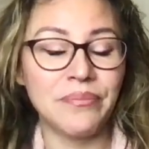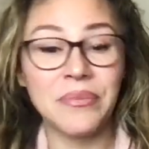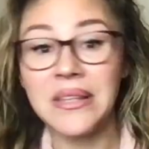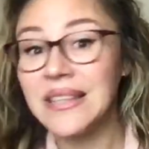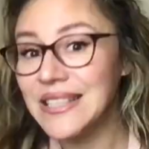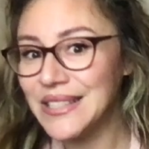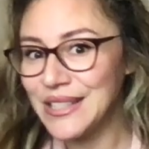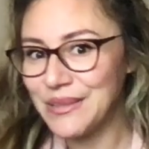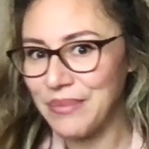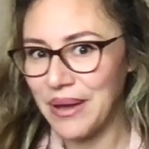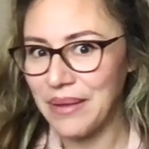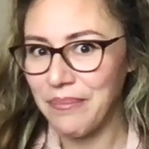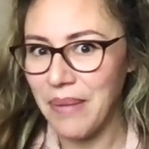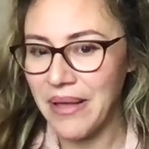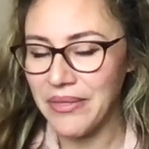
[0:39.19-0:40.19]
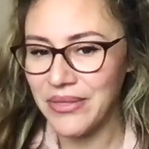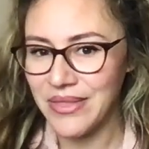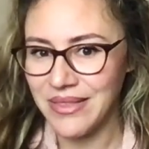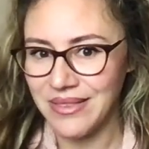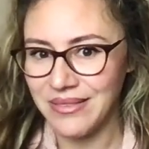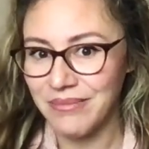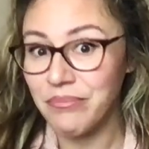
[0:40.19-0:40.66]
this is my
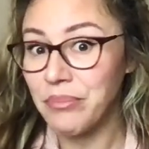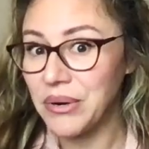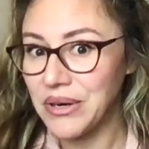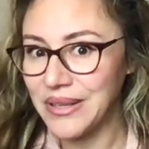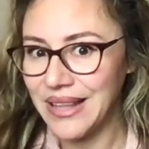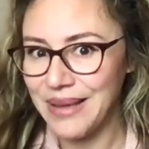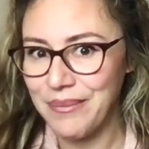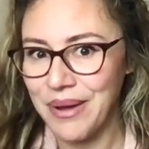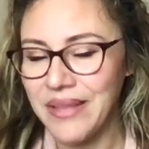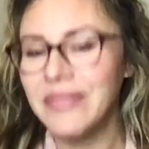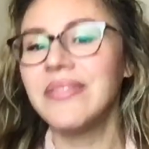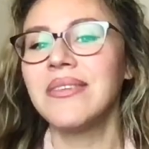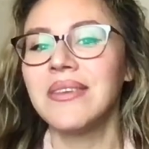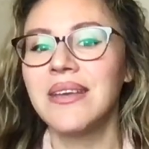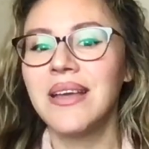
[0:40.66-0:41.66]
birthday month,